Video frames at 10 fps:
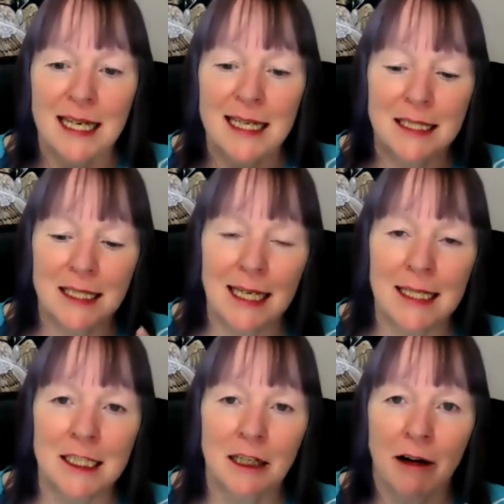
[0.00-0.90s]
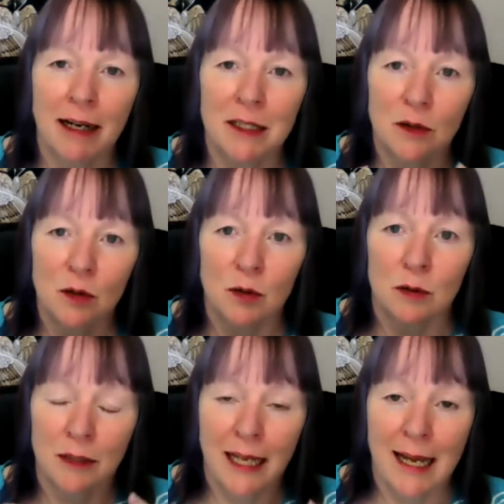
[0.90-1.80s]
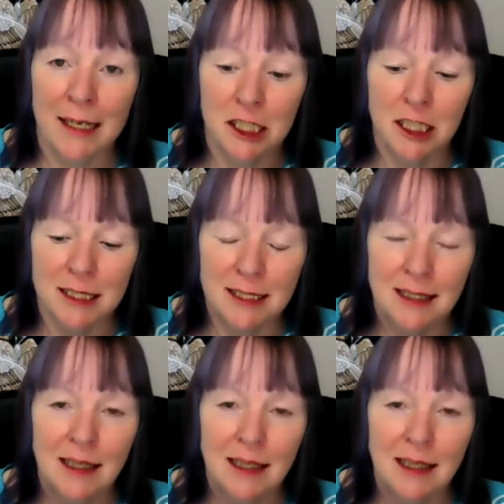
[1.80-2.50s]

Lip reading: is to integrate all the energies.